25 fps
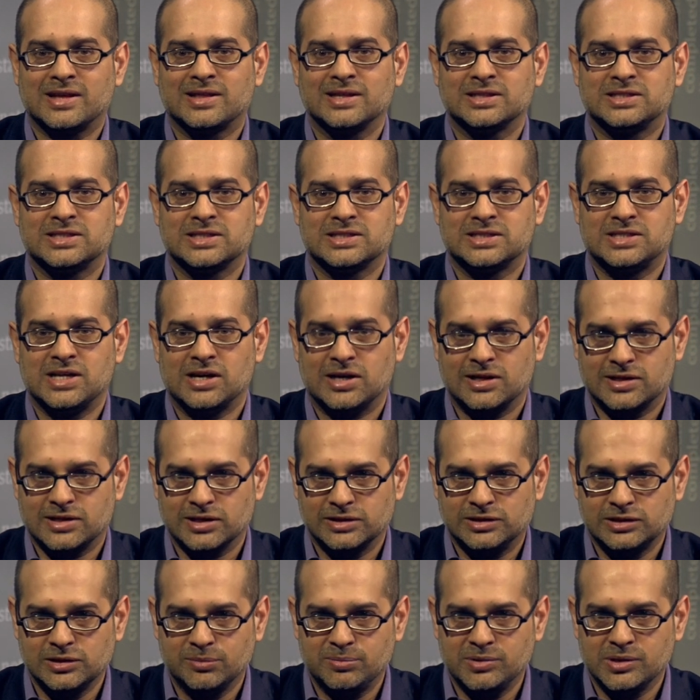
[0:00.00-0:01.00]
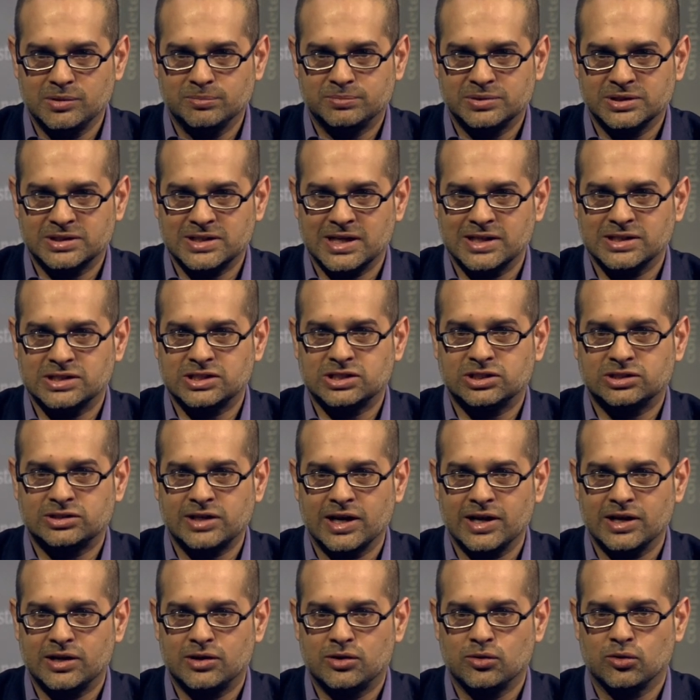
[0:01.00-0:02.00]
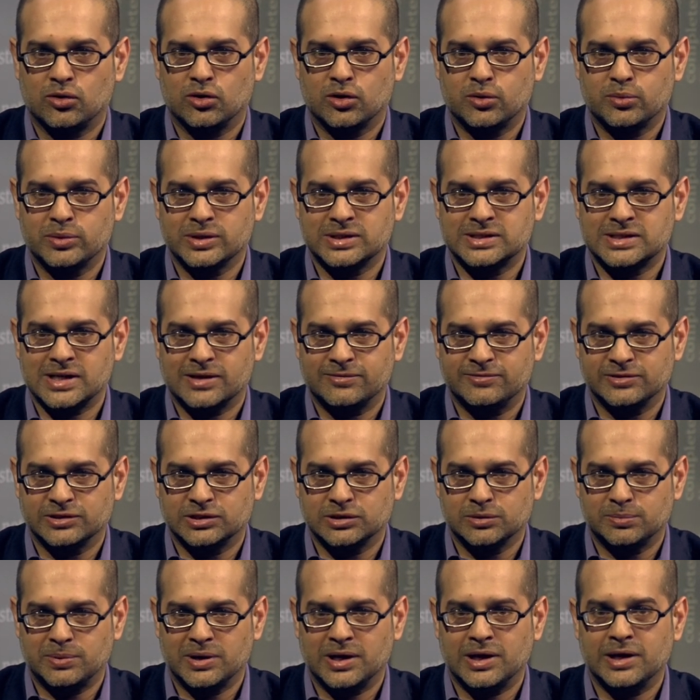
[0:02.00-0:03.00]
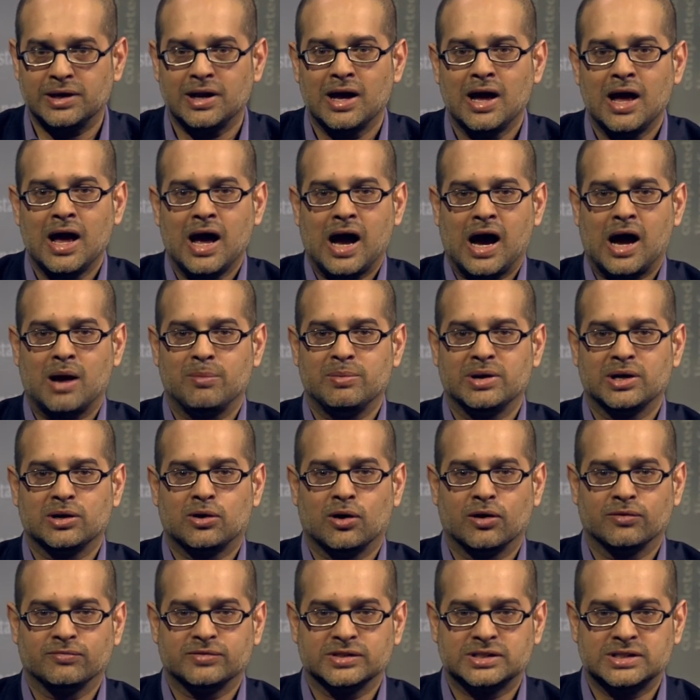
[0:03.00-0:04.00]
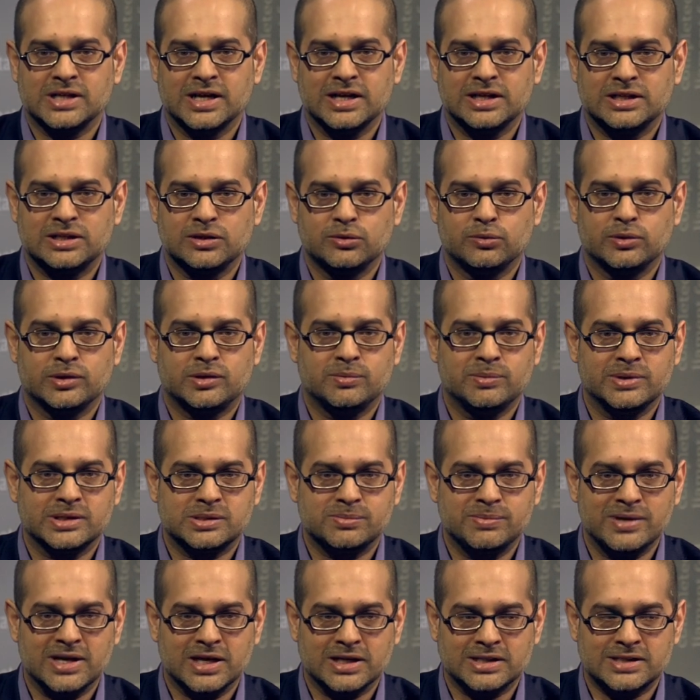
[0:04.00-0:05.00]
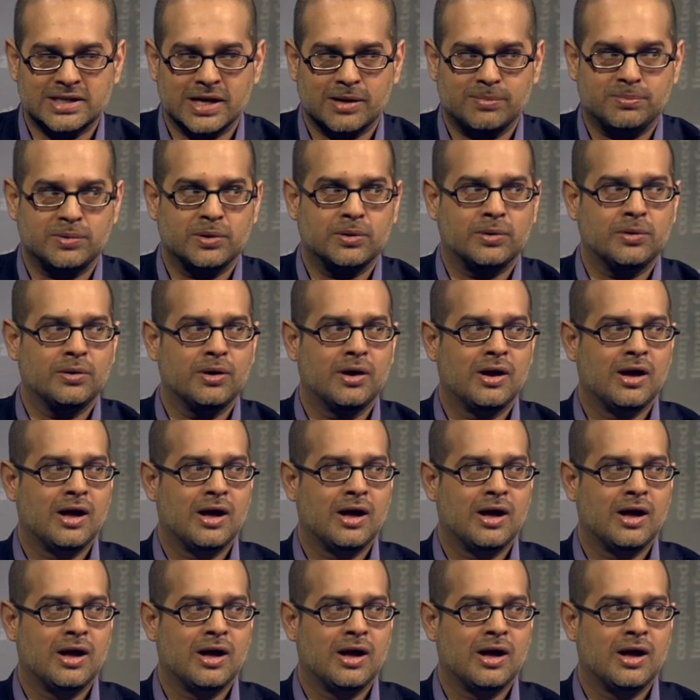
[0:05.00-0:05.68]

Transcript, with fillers: This is Dhaka Tribune Presents Straight Talk with Zafar Sobhan. I'm in conversation with Ms. Mia Seppo.